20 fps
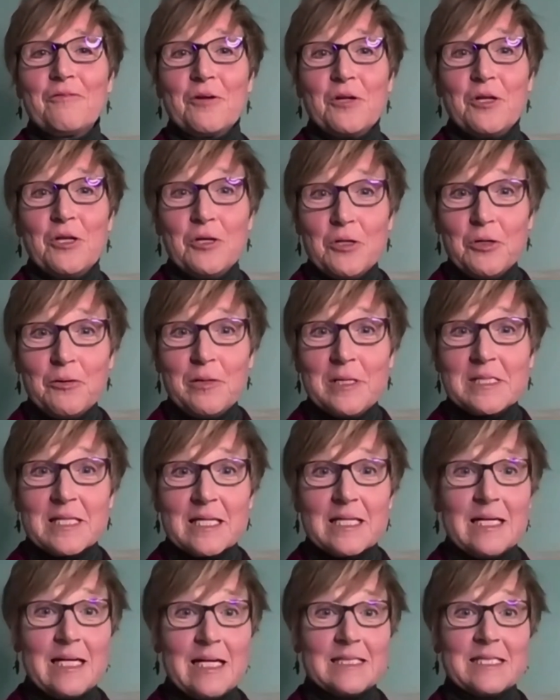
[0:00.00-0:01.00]
for you as
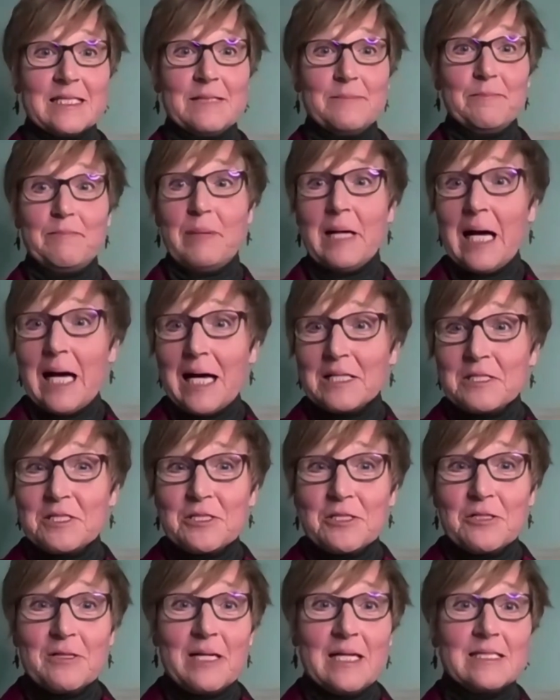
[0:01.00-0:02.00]
a, as a
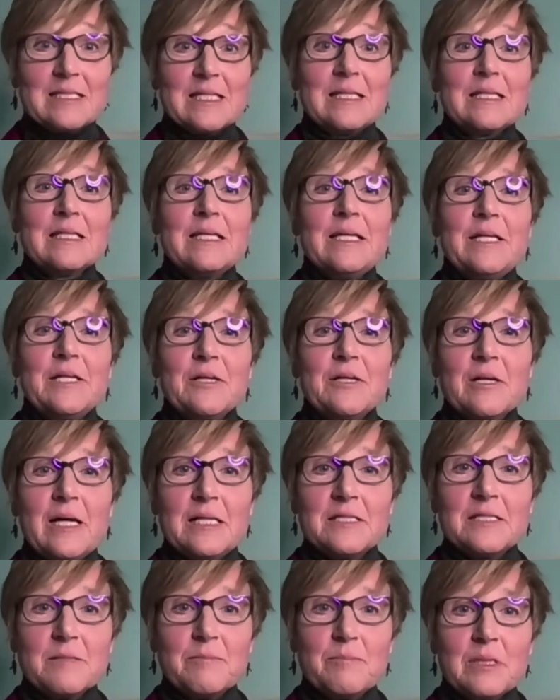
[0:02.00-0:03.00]
pastor, as a leader,
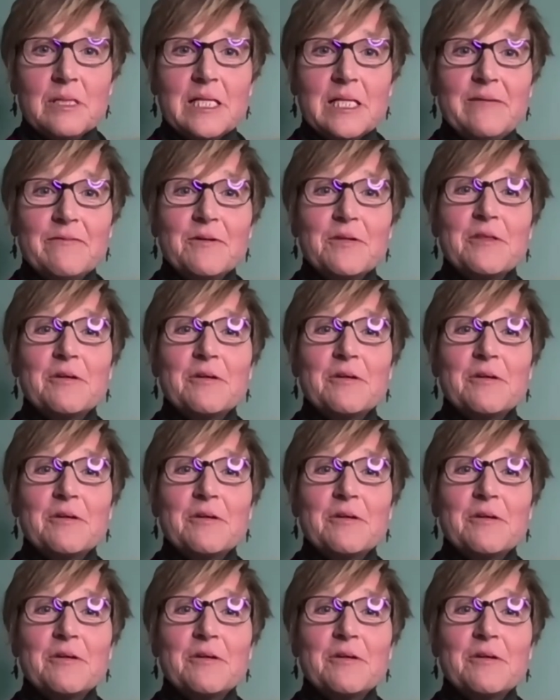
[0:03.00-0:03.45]
as a believer.